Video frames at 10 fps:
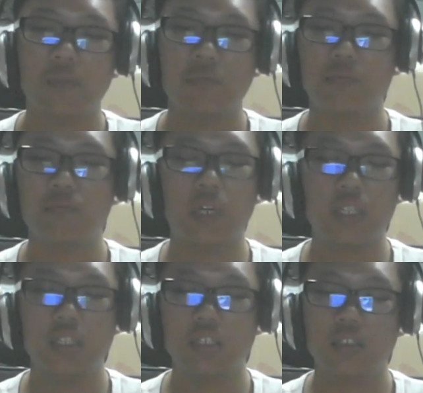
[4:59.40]
but
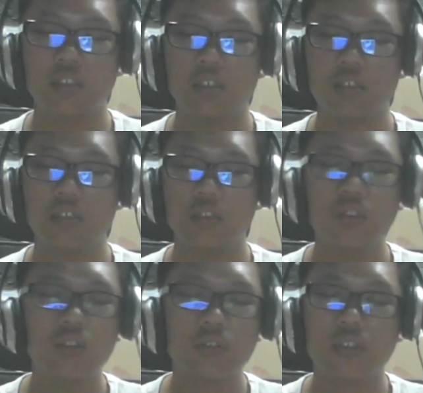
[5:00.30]
you
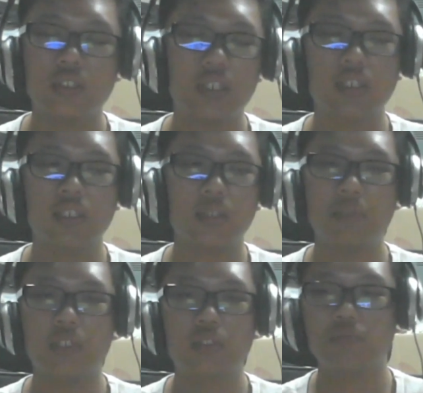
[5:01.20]
know, there's
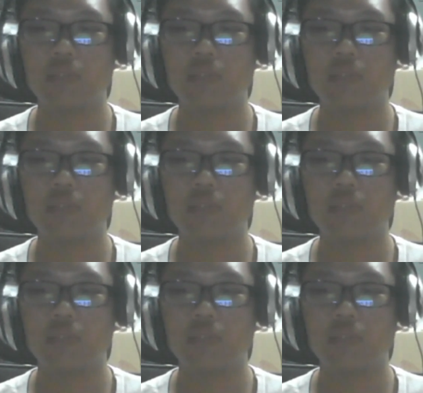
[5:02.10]
something to be